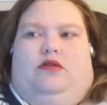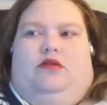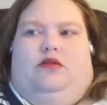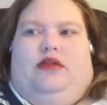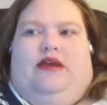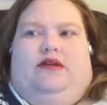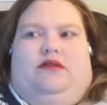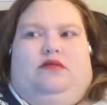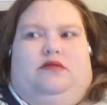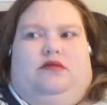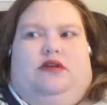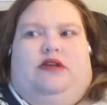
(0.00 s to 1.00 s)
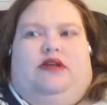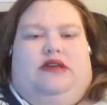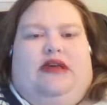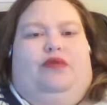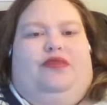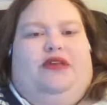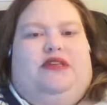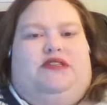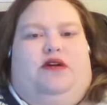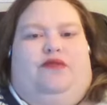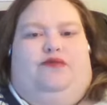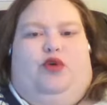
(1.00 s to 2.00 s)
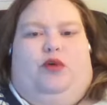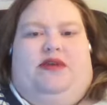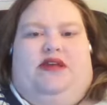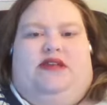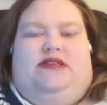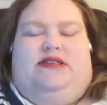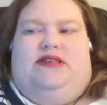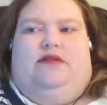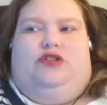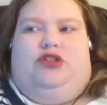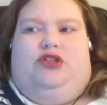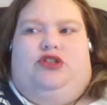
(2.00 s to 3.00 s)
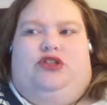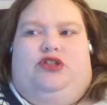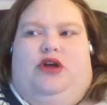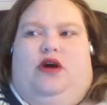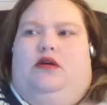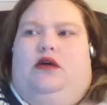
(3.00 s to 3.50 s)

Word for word: like healthy stuff for me instead of junk.